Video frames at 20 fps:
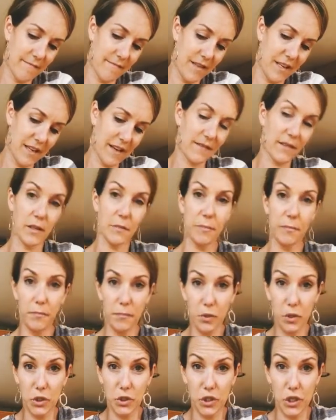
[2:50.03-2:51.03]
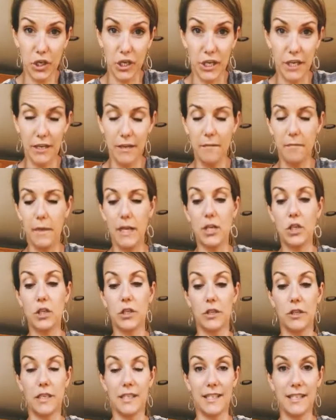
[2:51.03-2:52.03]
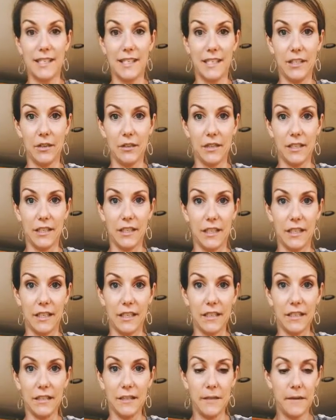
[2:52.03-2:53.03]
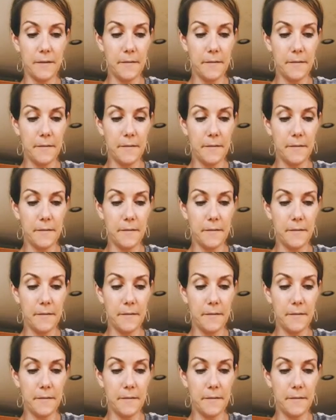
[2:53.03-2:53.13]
You have to push hard and make sure it's sealed in there.